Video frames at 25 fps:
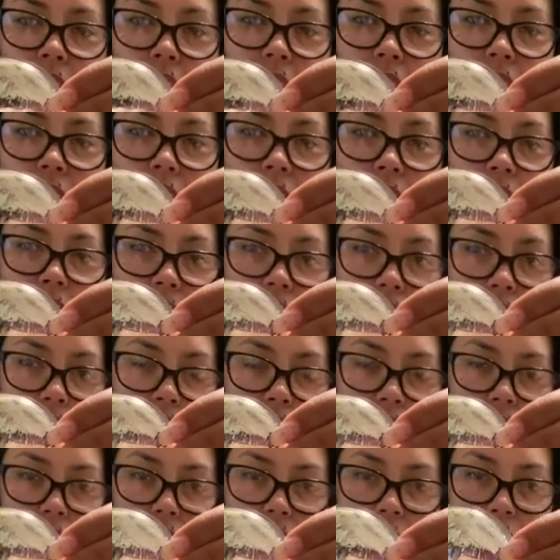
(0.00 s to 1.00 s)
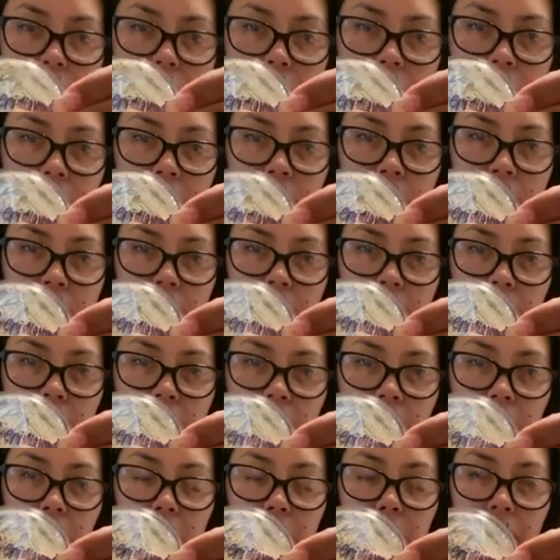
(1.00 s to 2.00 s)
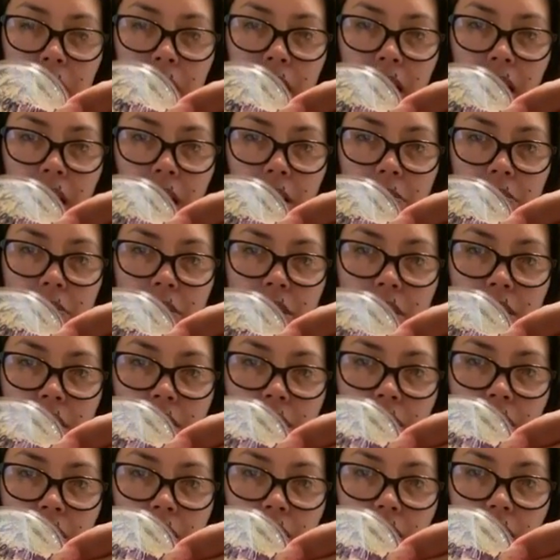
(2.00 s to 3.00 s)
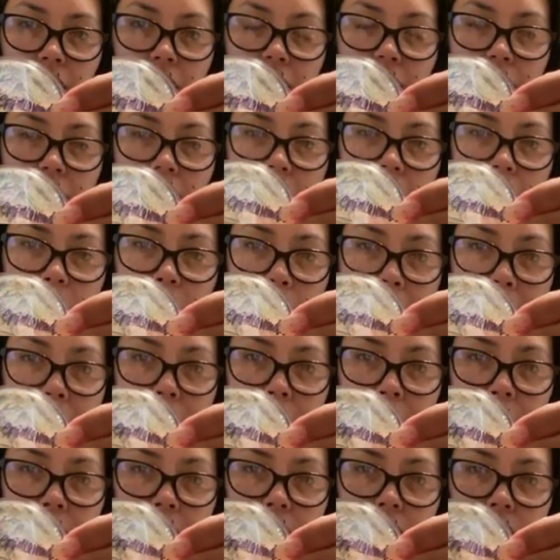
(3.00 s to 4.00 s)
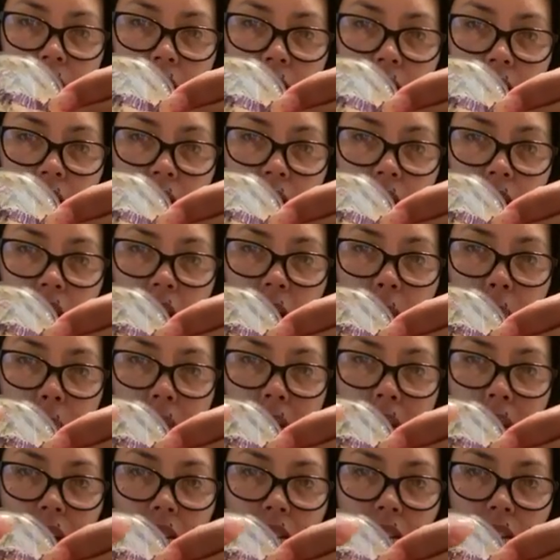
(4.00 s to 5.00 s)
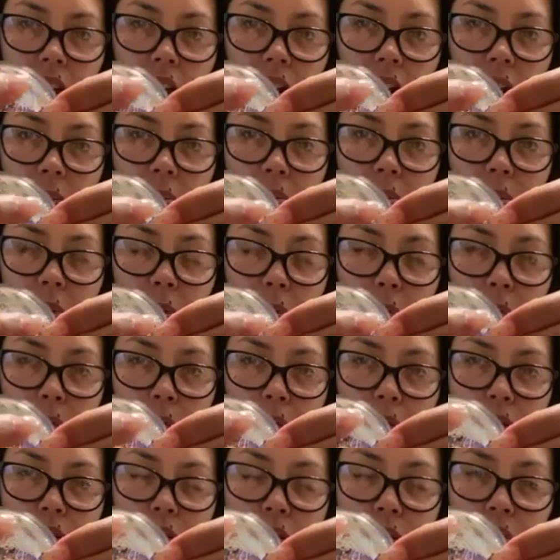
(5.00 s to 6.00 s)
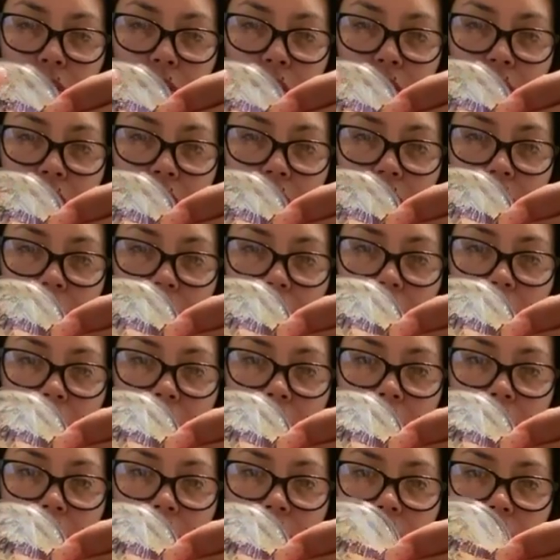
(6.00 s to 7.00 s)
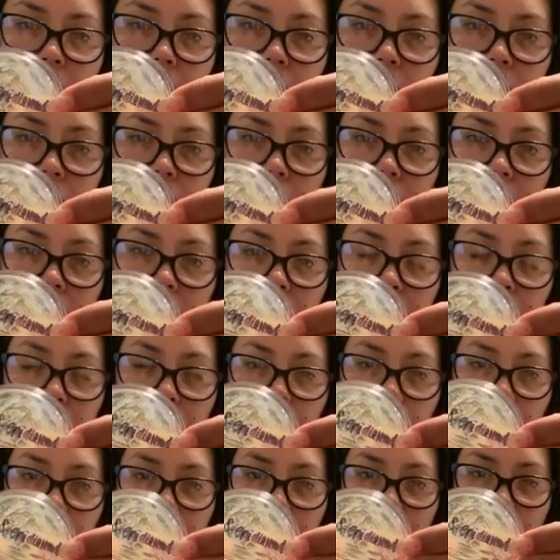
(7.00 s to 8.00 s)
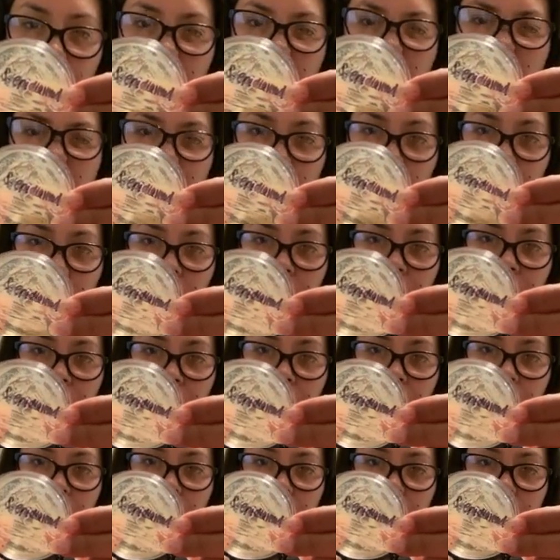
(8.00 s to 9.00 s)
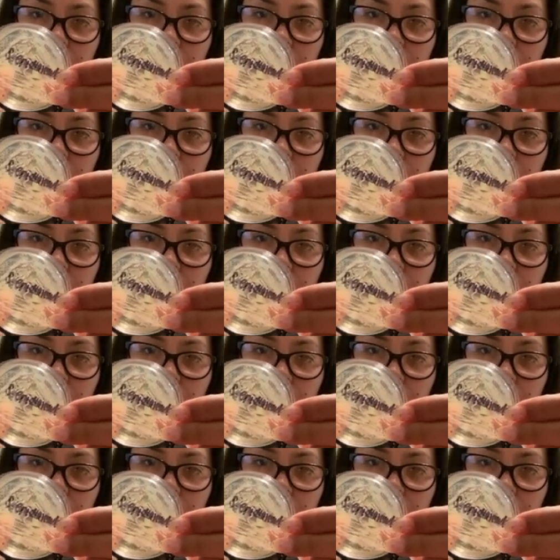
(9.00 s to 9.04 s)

and then it becomes speckled up at the top corners over here and more like spread out.